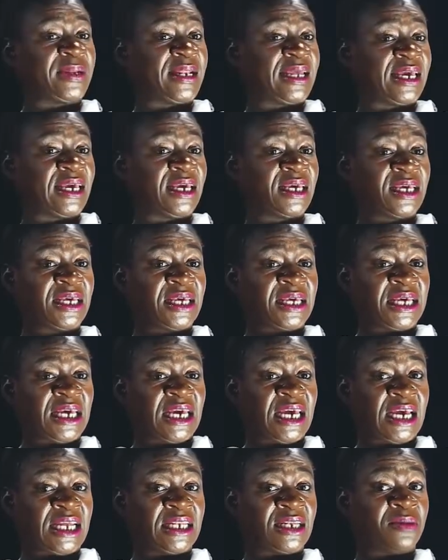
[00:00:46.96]
play
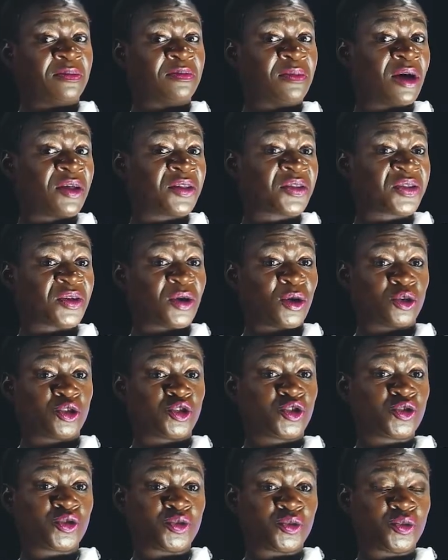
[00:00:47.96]
in a month or
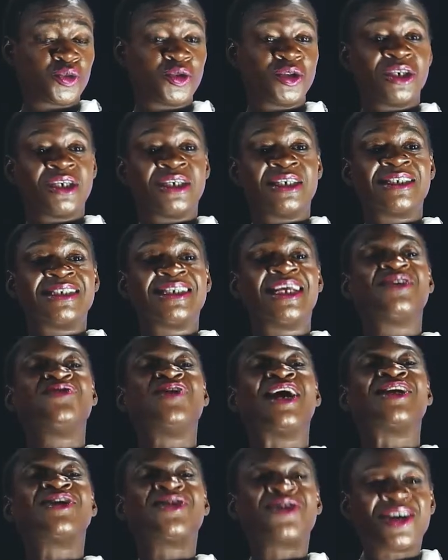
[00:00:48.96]
two, then
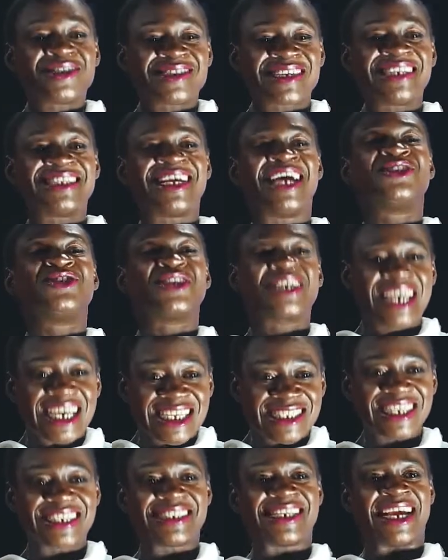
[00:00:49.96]
you are not an educated